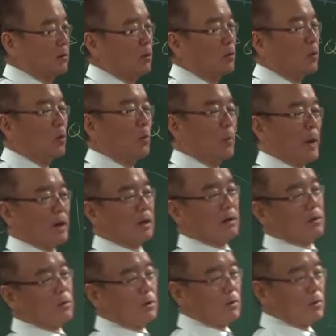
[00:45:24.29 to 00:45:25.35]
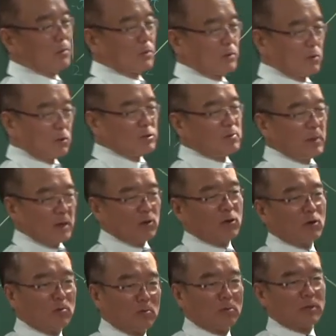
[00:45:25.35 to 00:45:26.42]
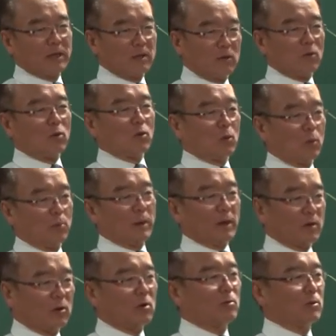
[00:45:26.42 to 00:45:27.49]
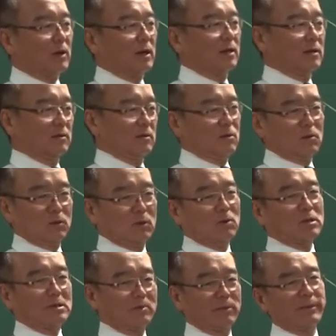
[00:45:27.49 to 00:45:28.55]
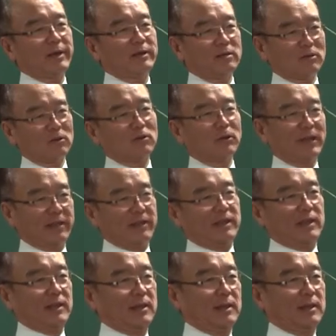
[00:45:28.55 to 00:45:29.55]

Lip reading: goes back home, can go back home, right? No complaint, no nothing.